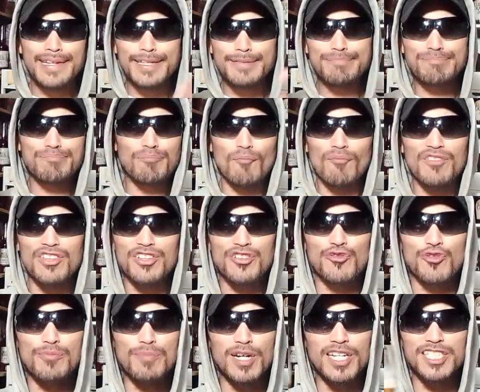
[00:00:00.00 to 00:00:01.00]
Yep,
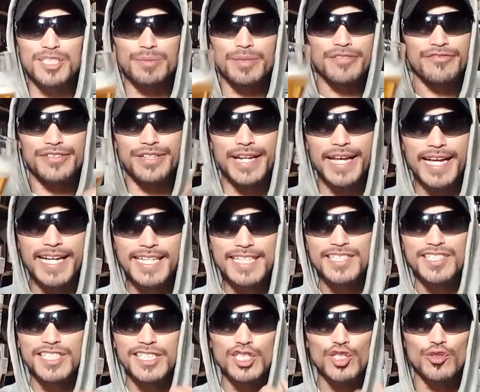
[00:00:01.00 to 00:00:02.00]
just reminds me of an
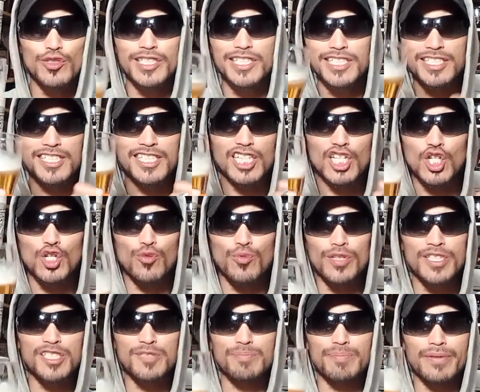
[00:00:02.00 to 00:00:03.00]
easy drinking,
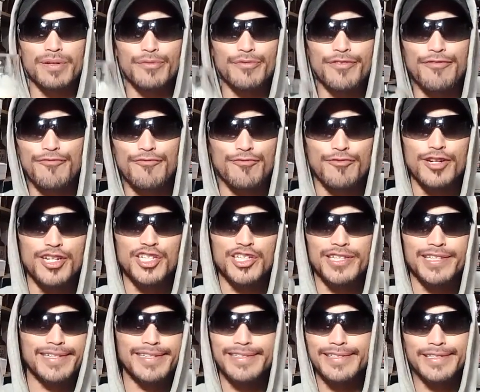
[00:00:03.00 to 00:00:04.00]
crisp,
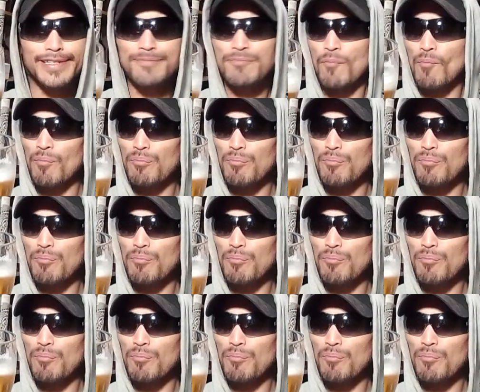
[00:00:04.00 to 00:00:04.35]
refreshing,